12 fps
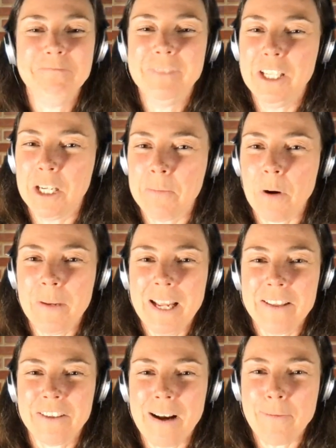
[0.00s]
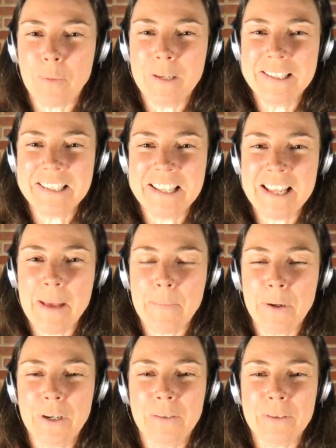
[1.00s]
you can probably hear the grammar police in there
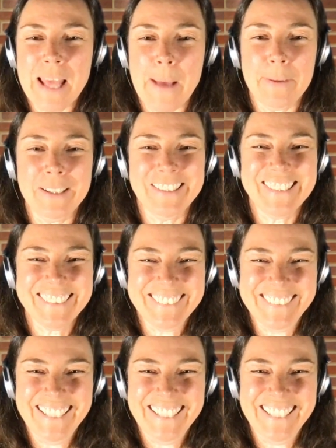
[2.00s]
purring with happiness.